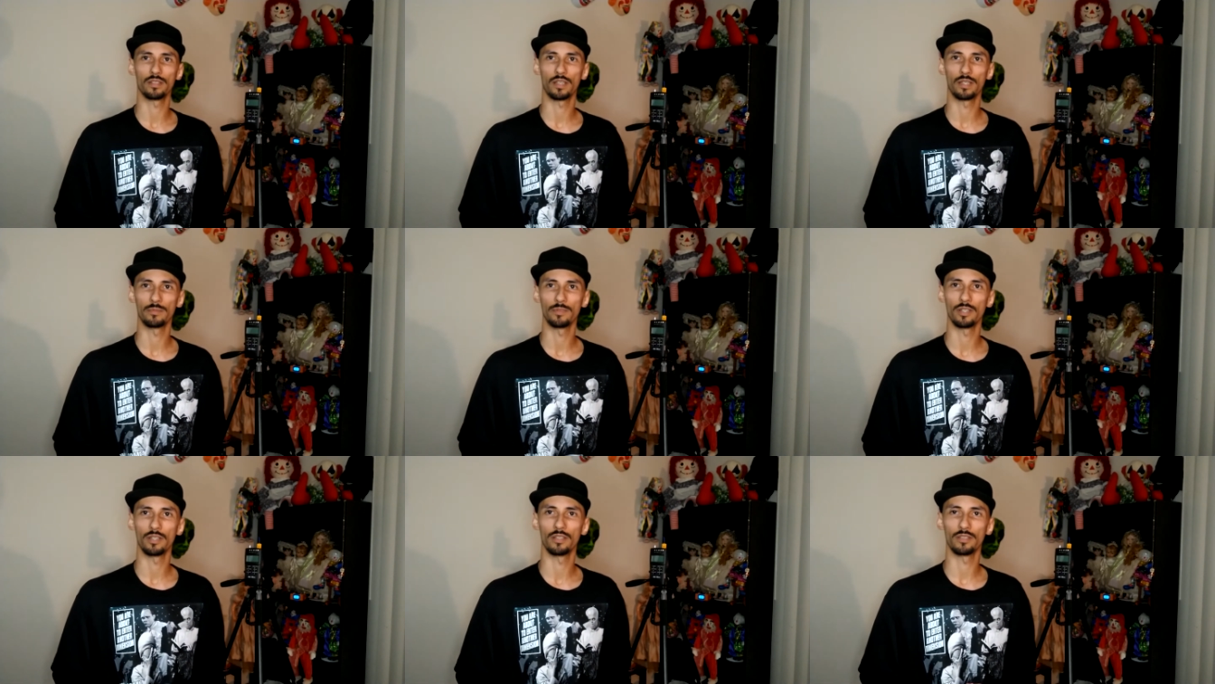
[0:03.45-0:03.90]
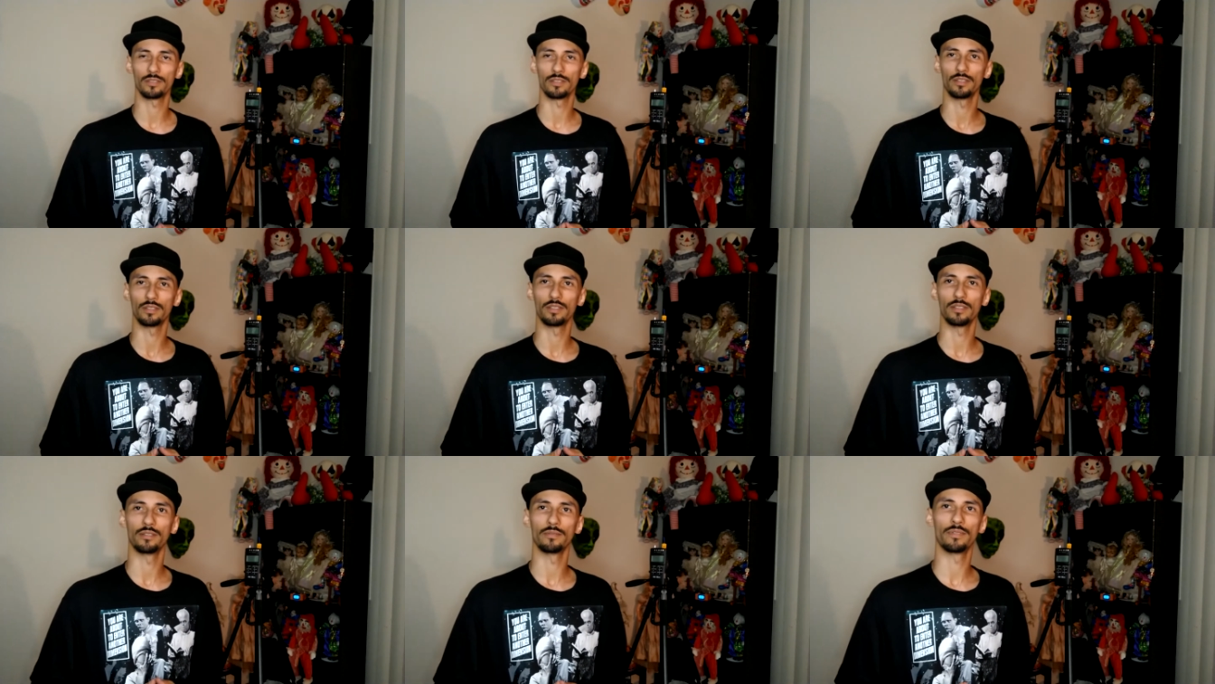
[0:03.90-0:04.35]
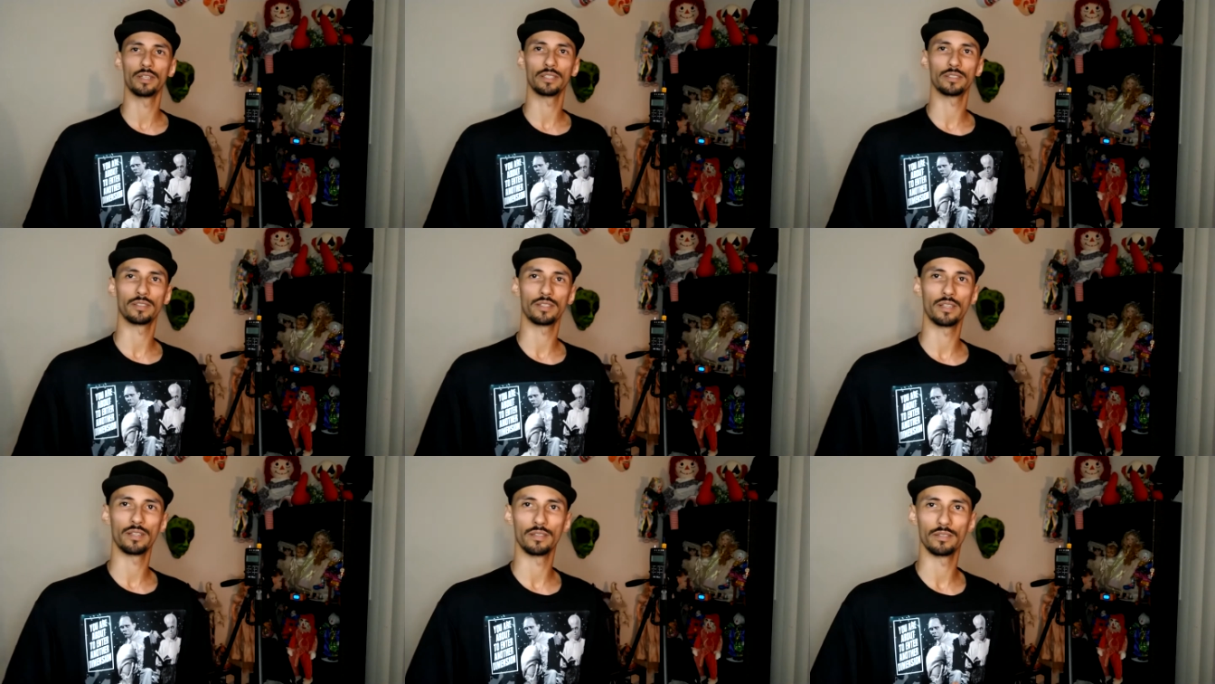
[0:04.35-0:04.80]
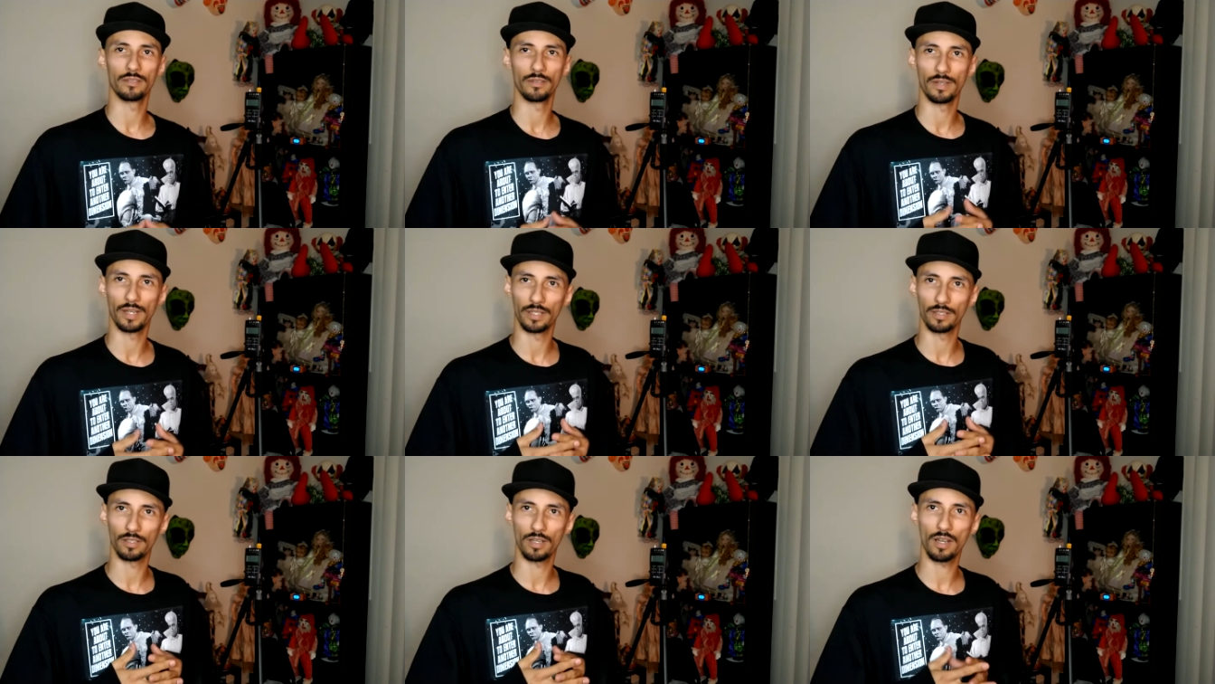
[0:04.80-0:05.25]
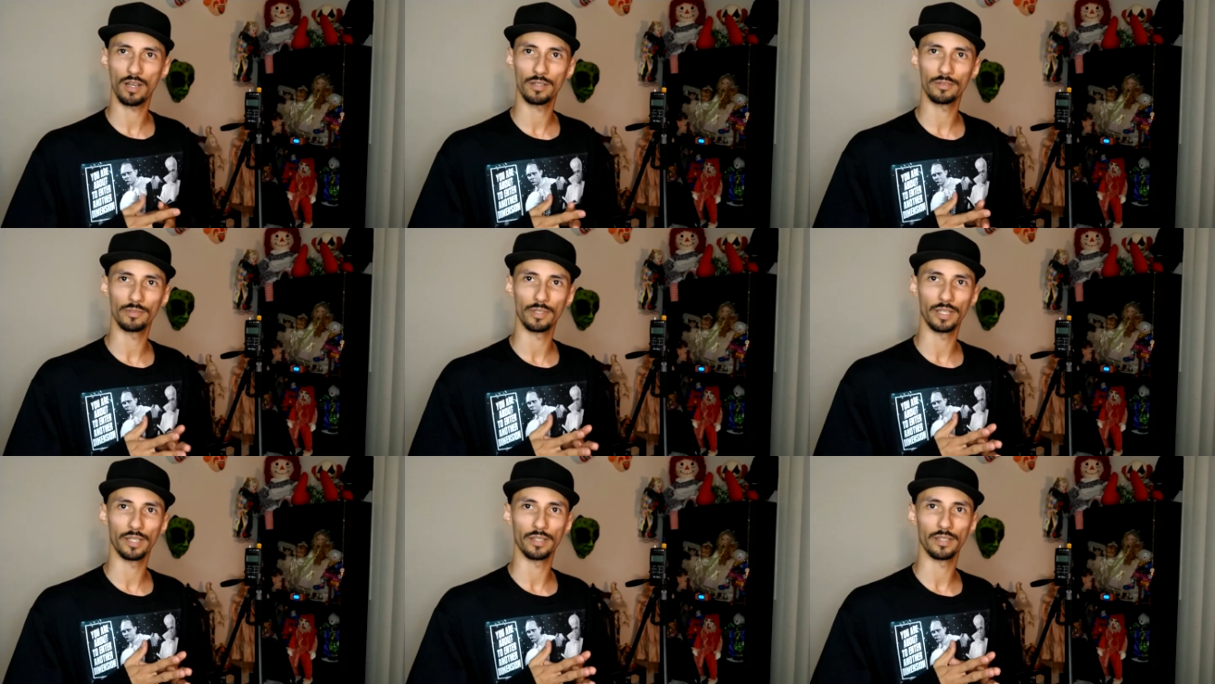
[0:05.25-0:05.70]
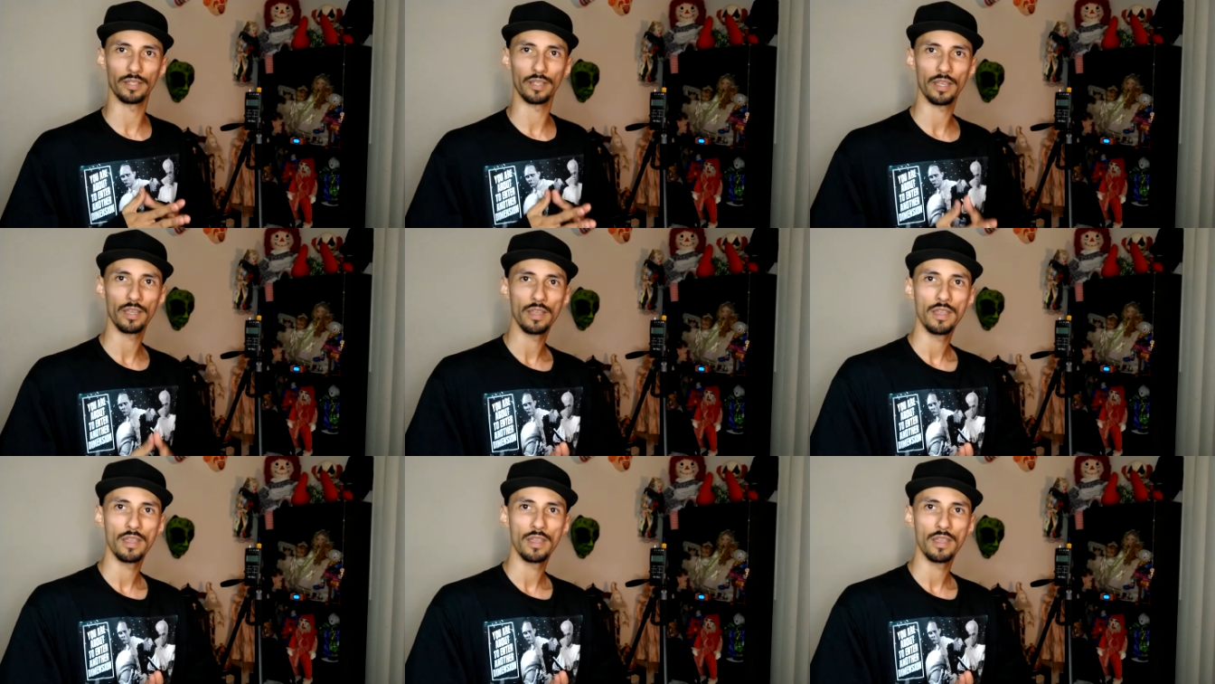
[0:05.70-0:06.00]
I'm your host and lead investigator, Duran Conrad.